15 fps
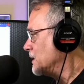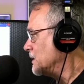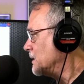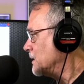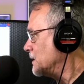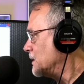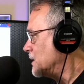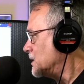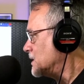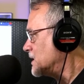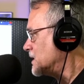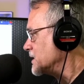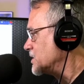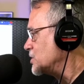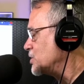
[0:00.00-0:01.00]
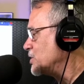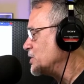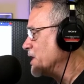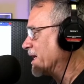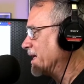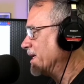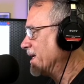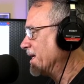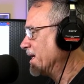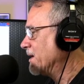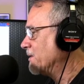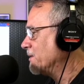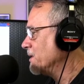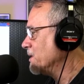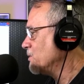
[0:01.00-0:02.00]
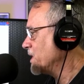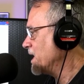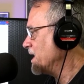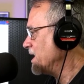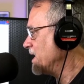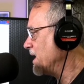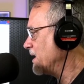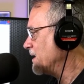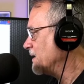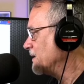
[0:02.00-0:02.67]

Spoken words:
Let's check it out. Okay.